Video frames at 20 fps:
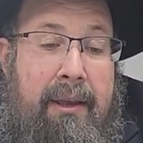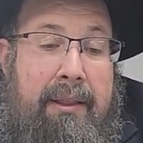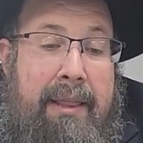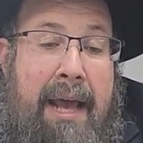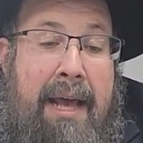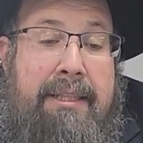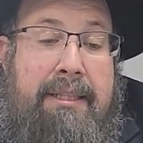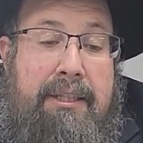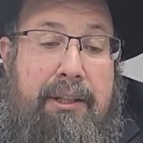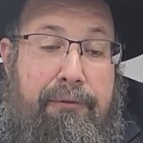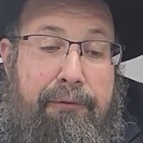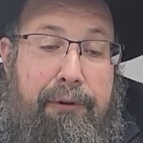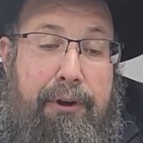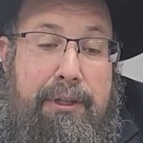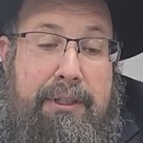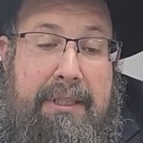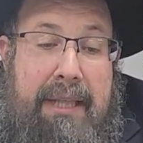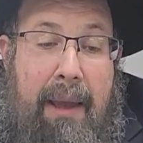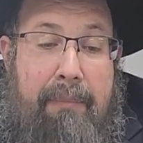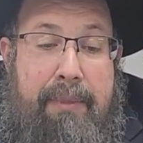That's the
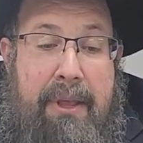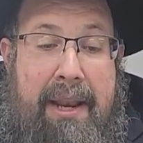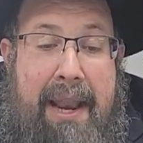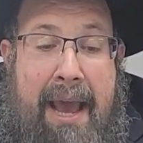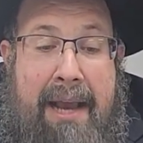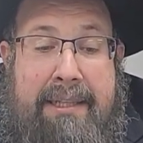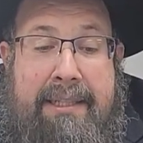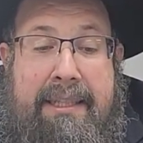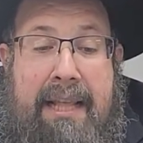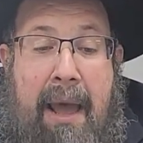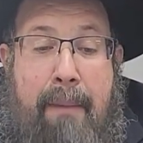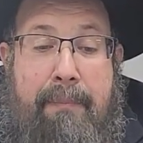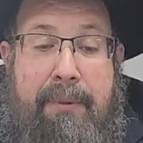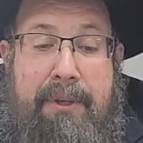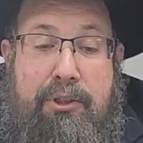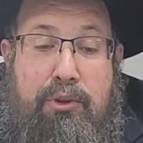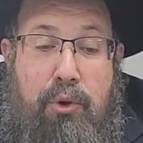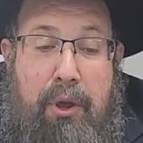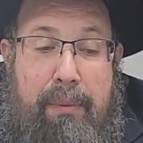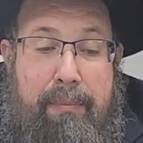first step. The next step
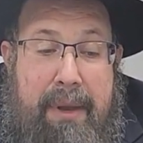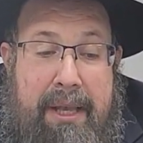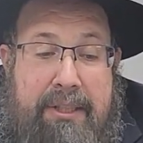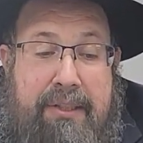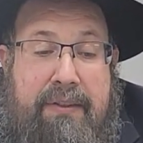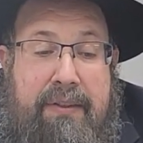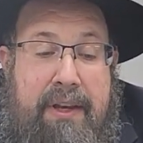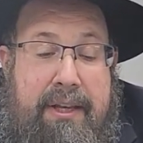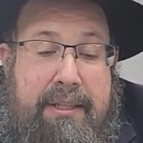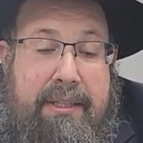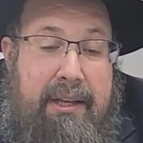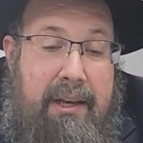is doing mitzvahs